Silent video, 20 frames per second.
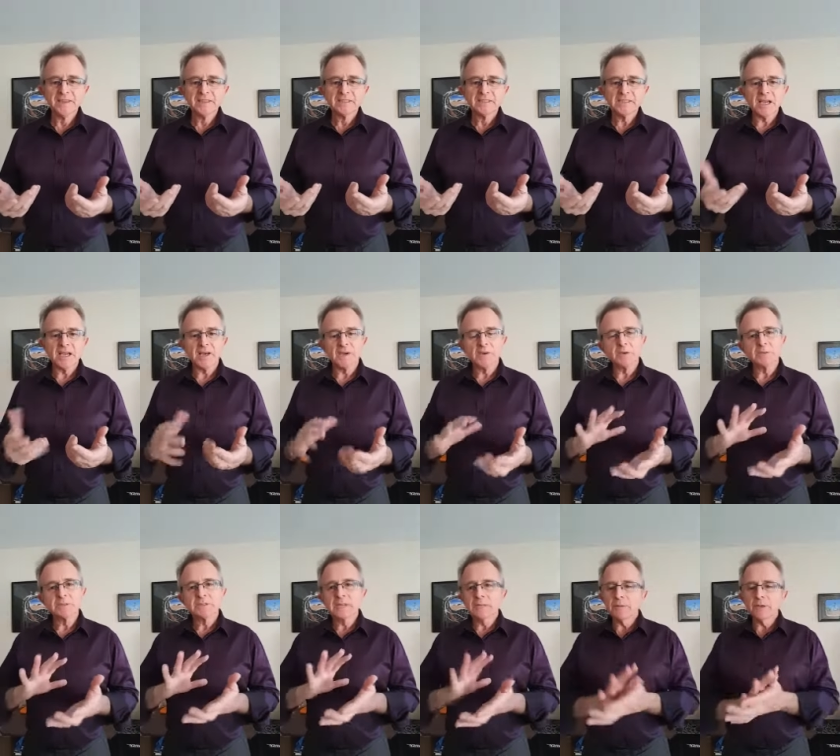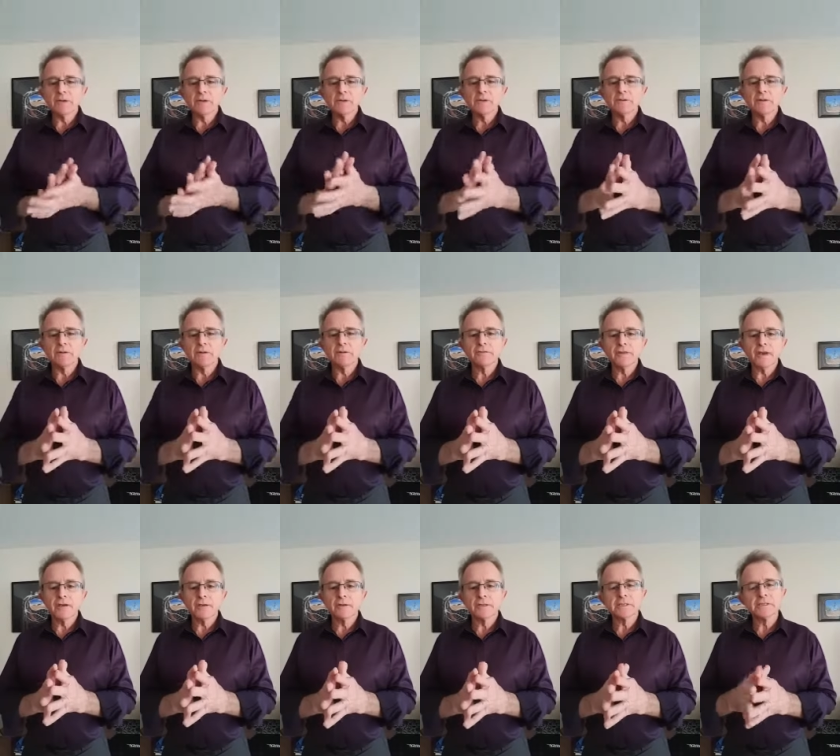So, somebody who's very
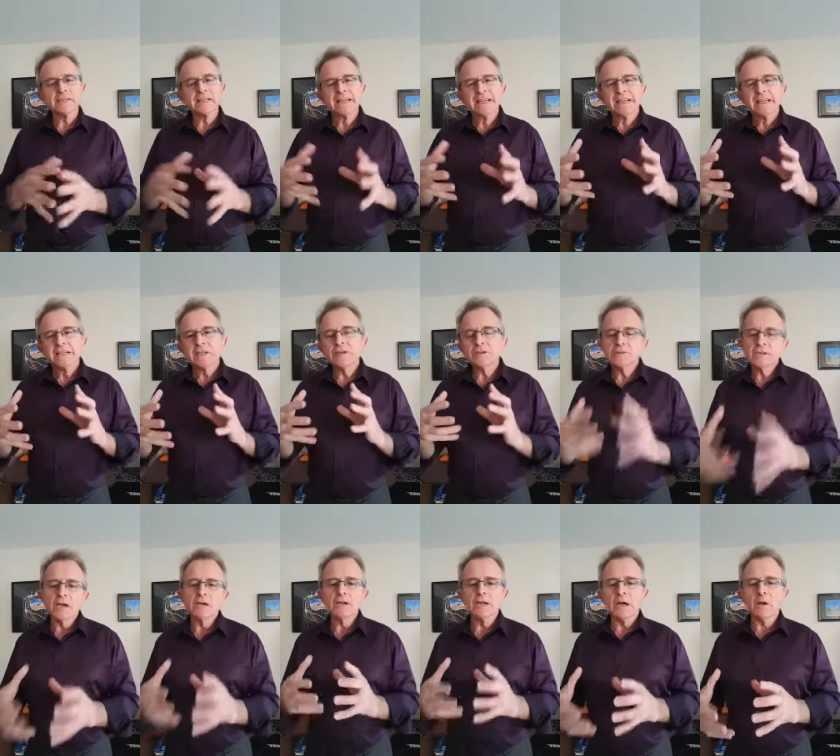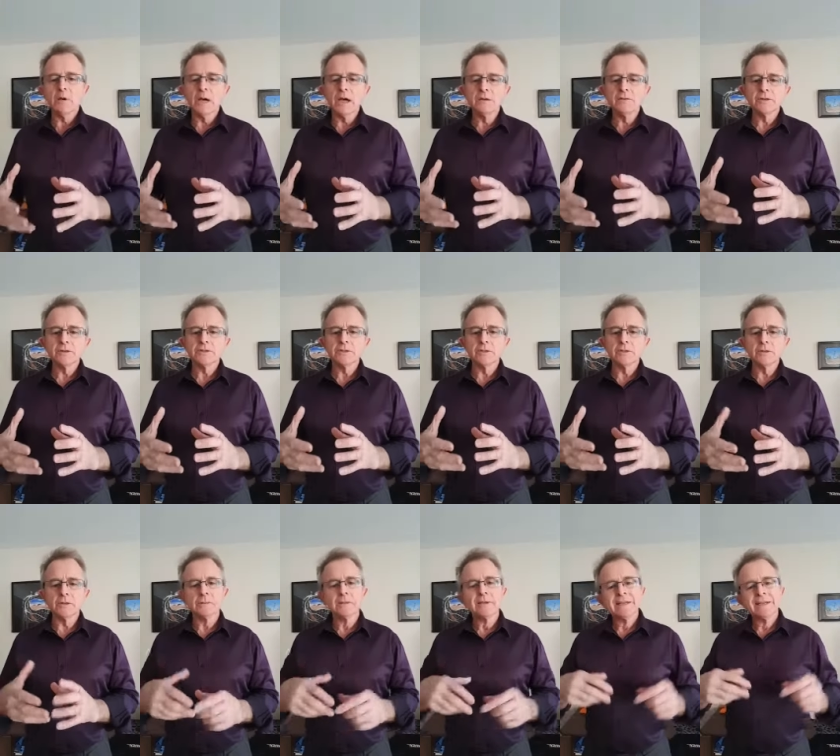focused, you don't go over to
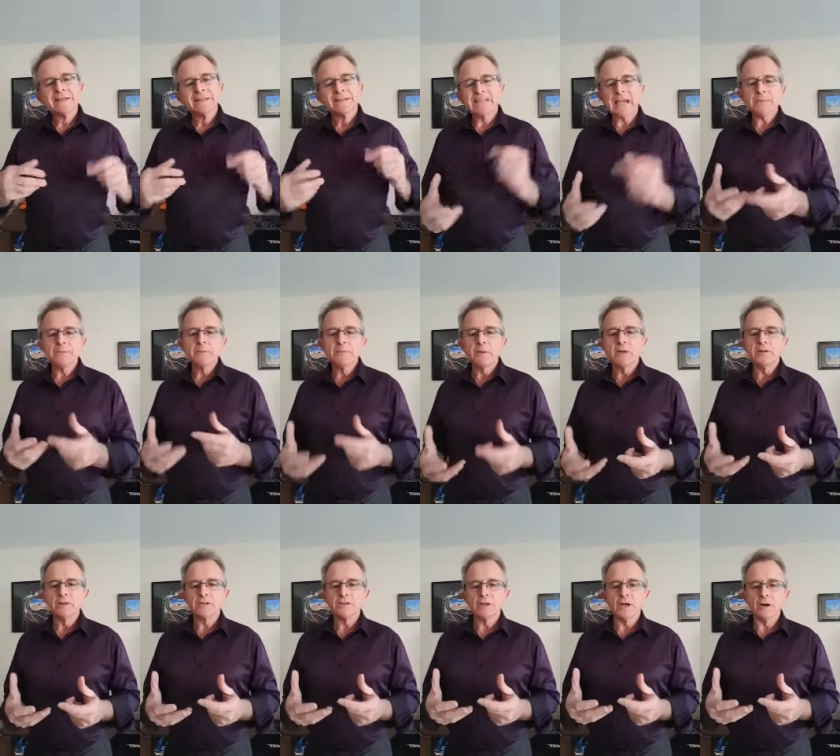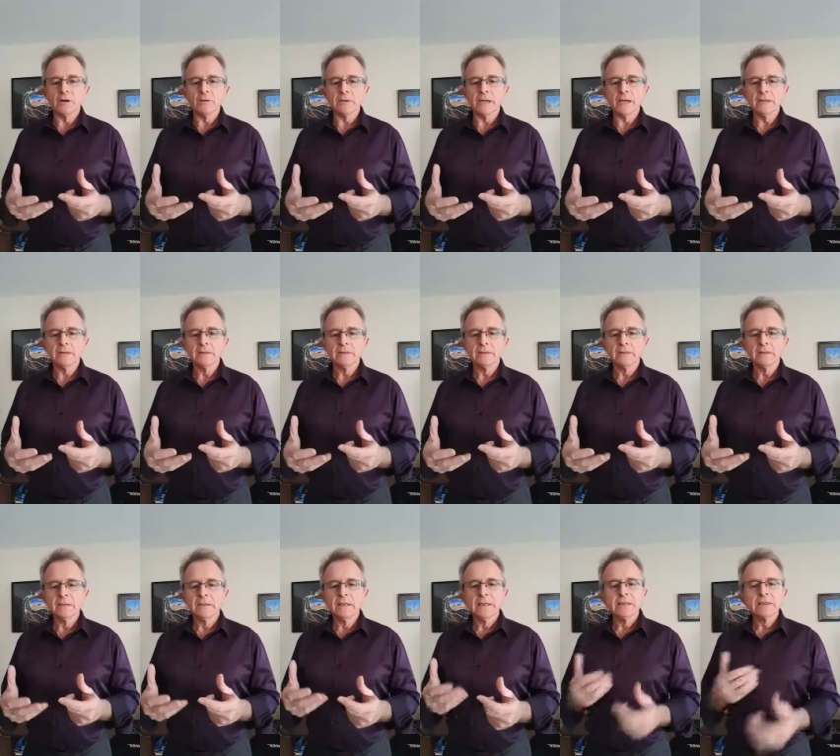them, tap them on the shoulder,
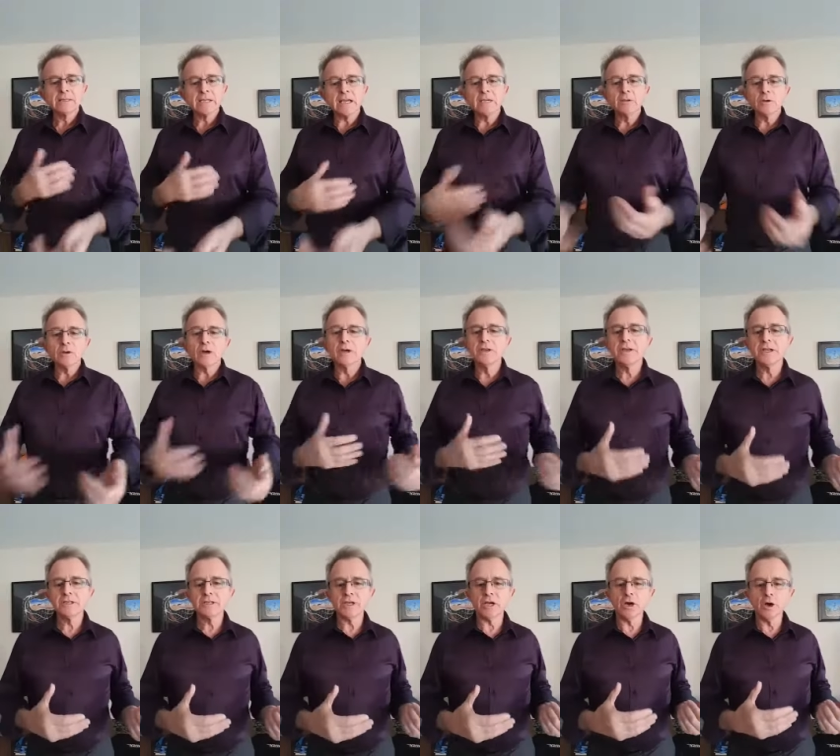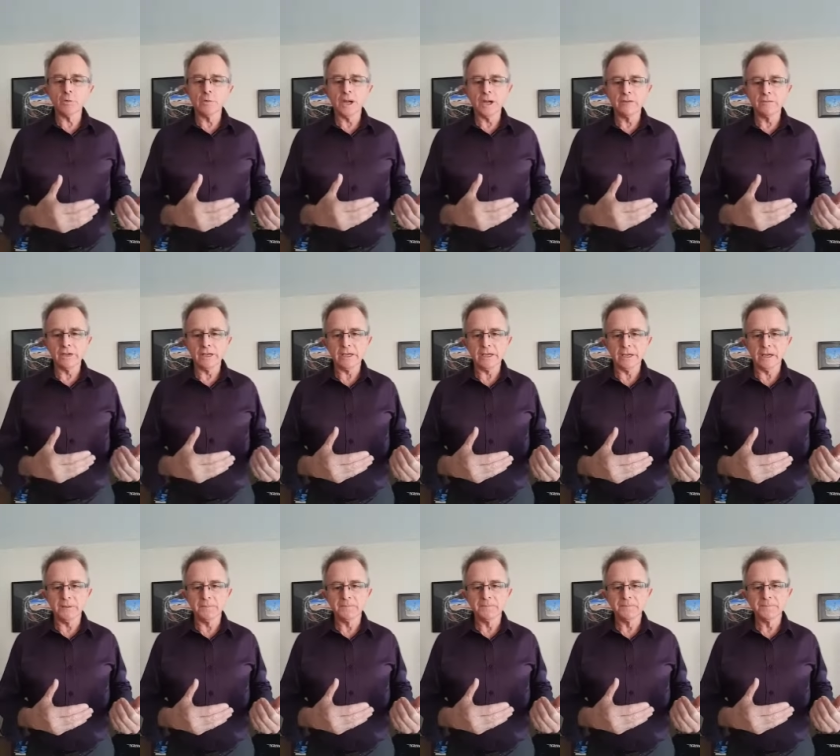and say, Look, I need your help over
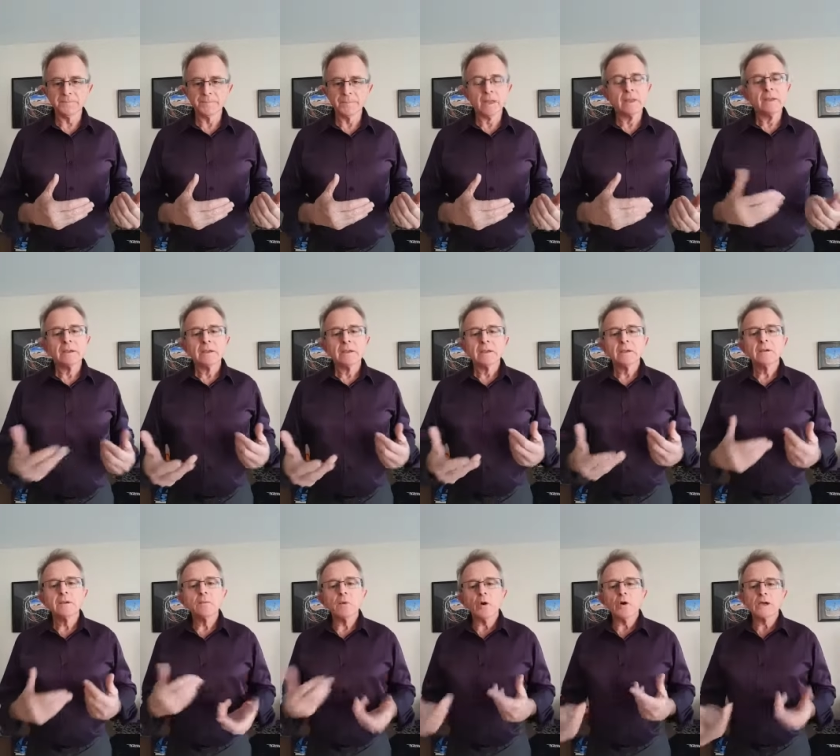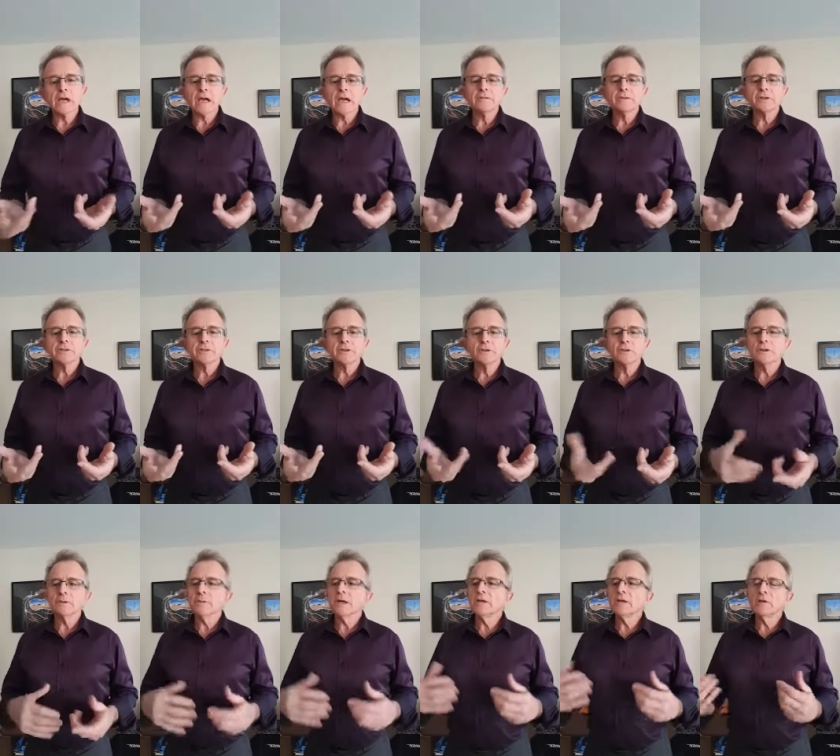here. You walk over to
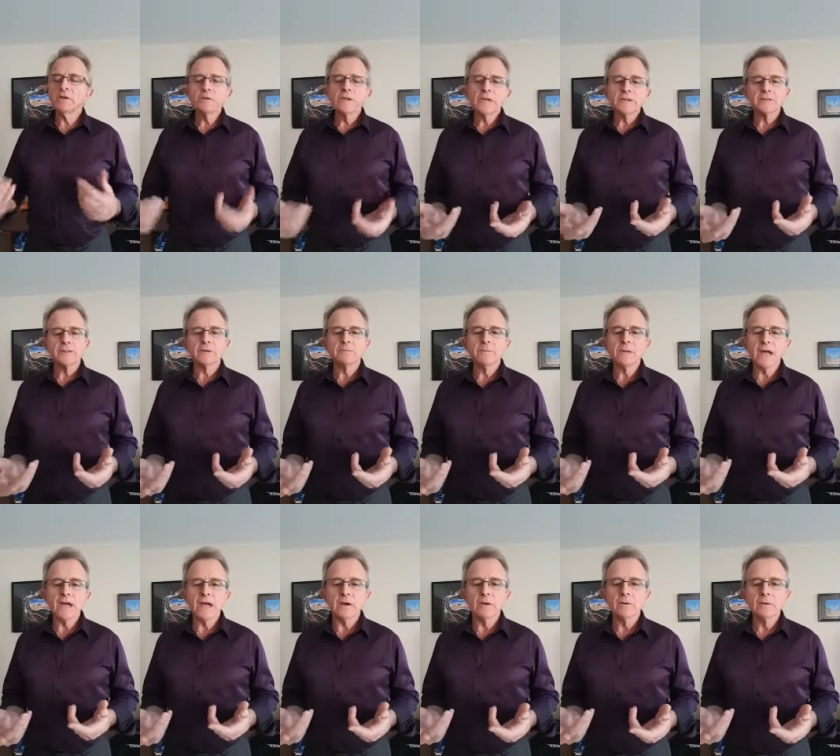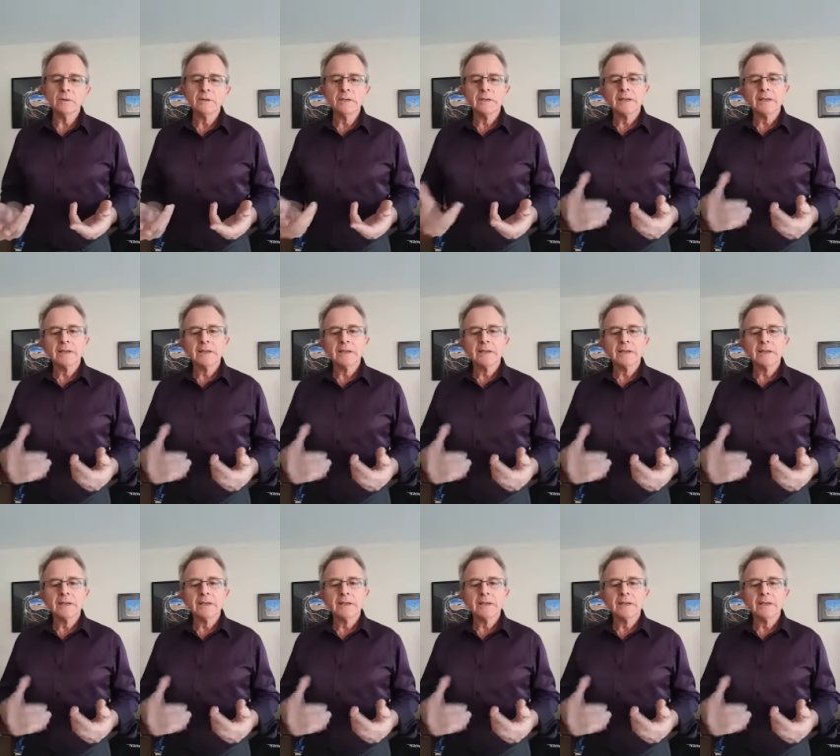them and you let them know